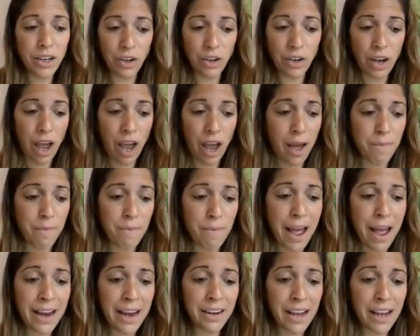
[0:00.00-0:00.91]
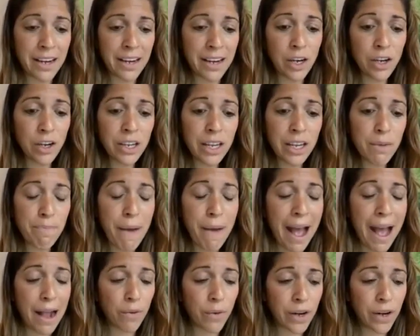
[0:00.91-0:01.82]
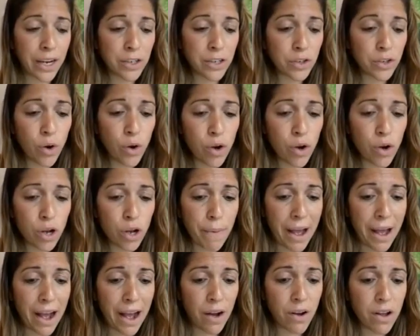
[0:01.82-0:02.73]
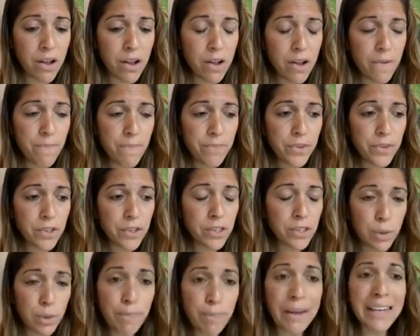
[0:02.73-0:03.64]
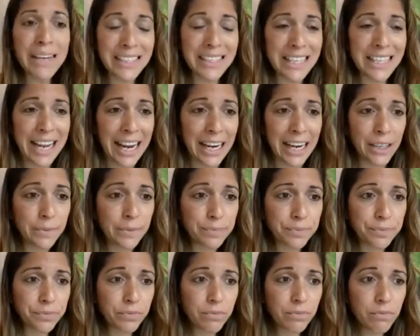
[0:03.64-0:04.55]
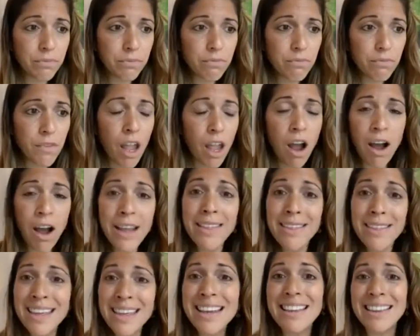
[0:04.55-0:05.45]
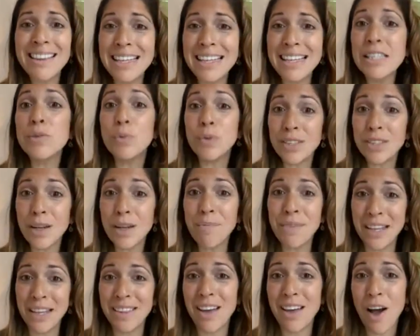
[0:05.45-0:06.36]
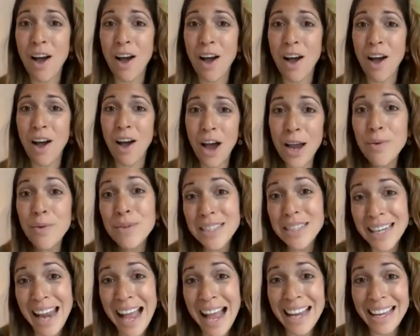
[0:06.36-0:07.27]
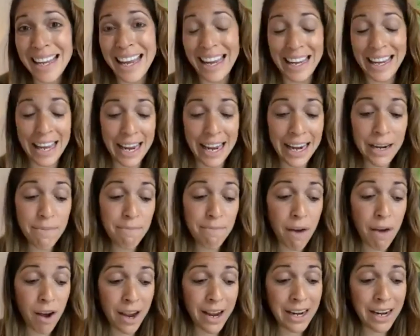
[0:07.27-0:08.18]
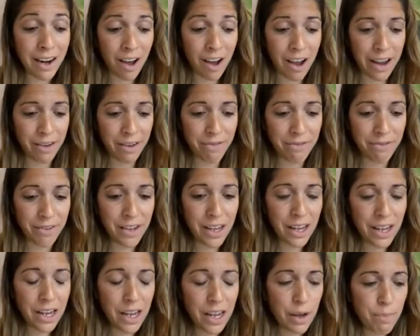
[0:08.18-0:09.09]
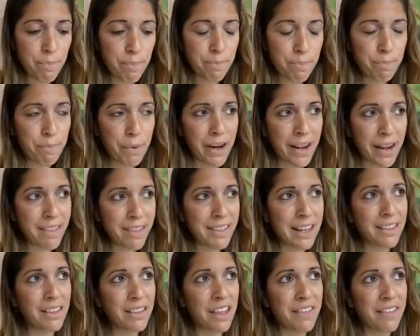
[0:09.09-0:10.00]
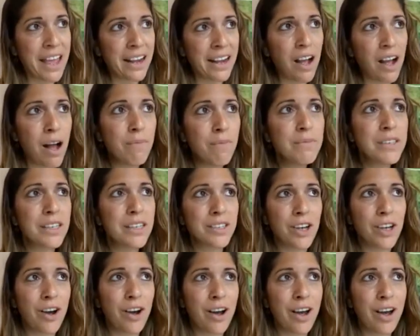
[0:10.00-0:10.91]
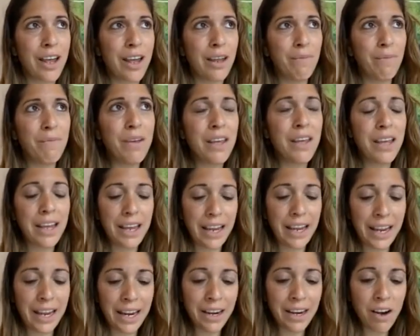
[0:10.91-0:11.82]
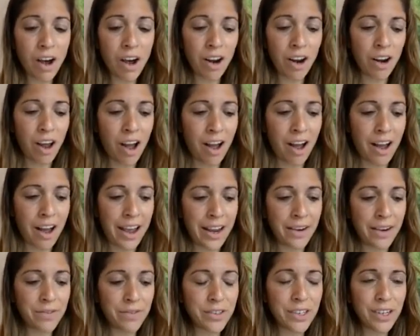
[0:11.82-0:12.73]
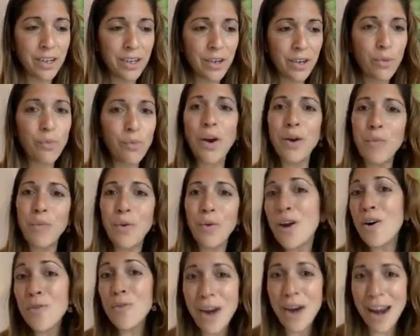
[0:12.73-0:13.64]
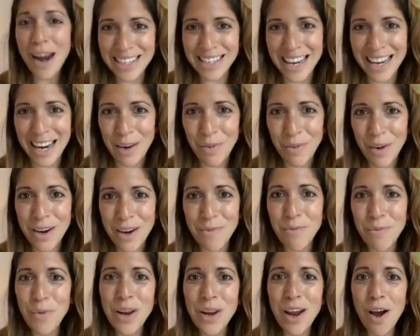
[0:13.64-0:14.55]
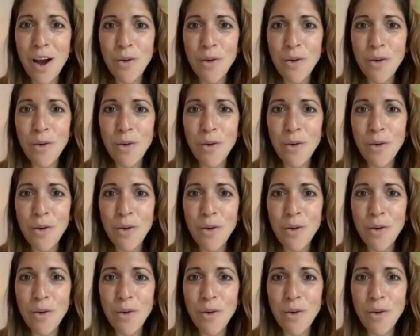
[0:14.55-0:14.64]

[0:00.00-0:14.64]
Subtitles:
And looking back, when I talk about stability, I think this was something that I was lacking in my life. But I think that there comes a time in our lives when we are ready, and we've